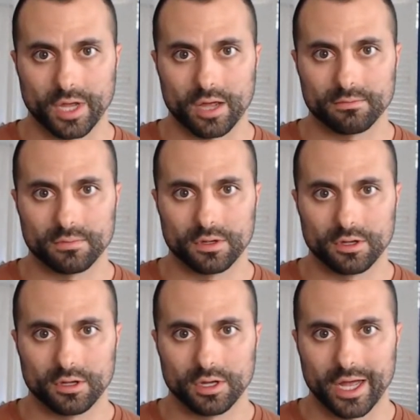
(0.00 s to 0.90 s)
Okay
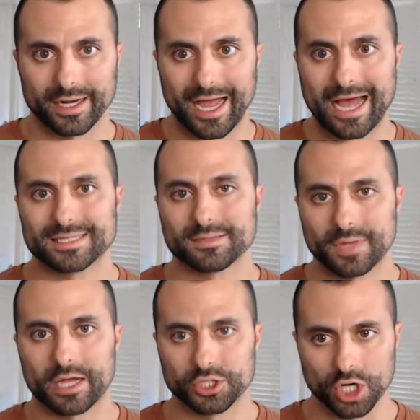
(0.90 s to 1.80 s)
and it has some
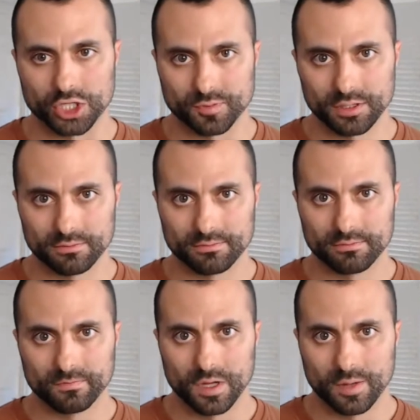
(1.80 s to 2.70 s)
kind of judgment
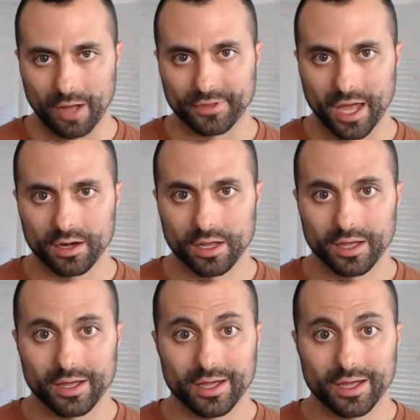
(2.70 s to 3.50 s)
about that